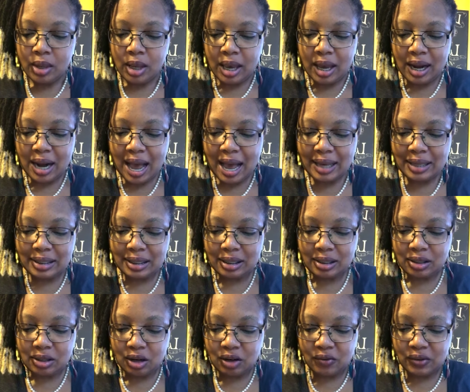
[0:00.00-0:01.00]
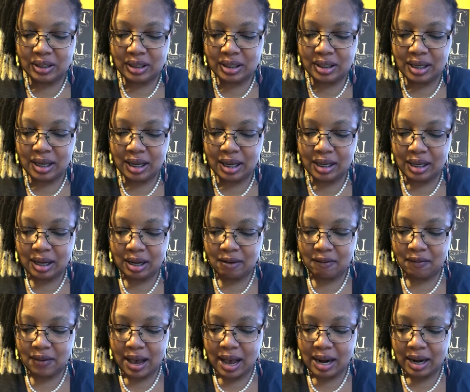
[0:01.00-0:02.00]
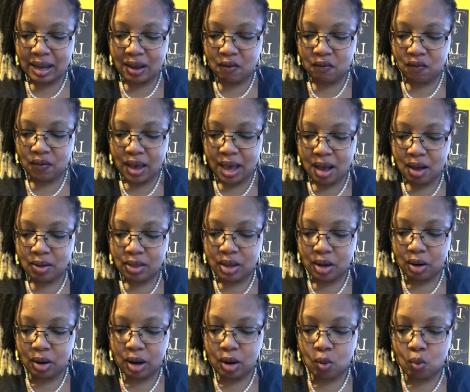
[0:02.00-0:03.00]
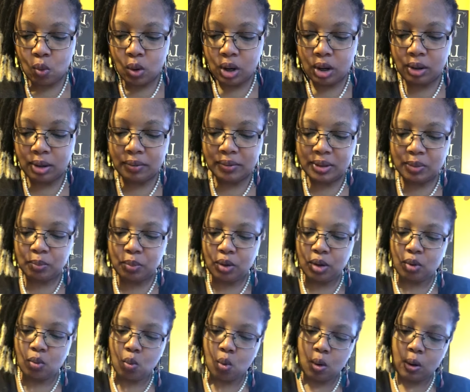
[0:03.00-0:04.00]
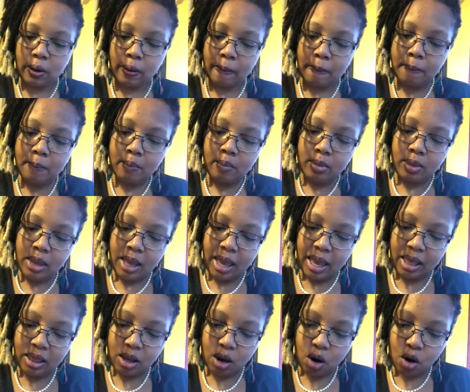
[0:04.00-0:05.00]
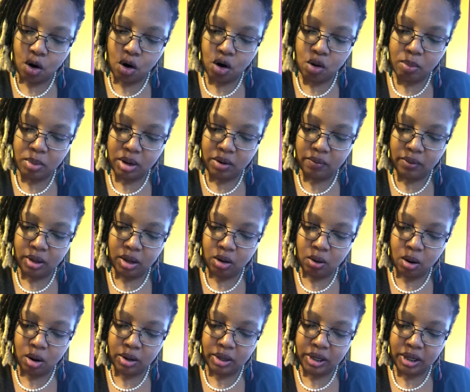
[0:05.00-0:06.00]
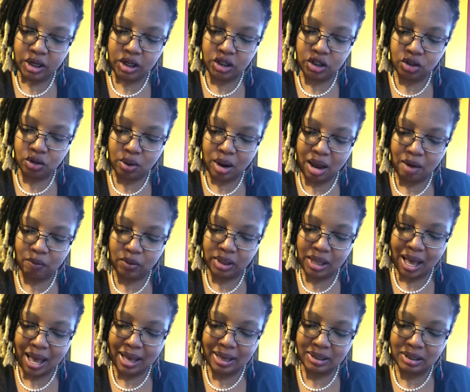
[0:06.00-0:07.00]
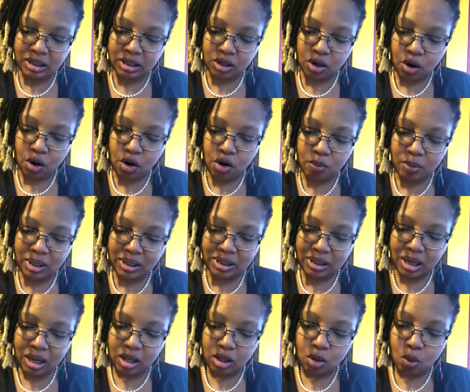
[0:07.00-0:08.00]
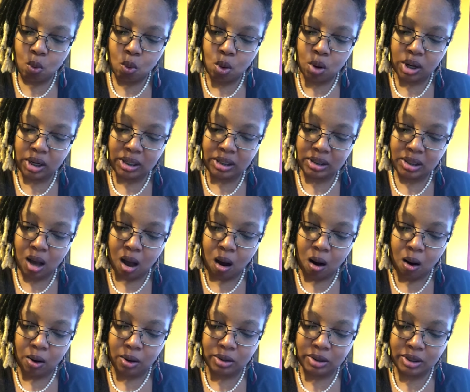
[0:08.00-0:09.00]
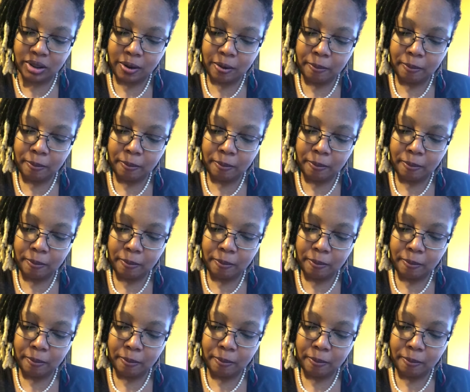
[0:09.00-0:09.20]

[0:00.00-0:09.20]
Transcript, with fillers: And Isaac's servants digged in the valley, and found there a well of spring water. And the herdmen of Gerar did strive with Isaac's herdmen, saying, The water is ours.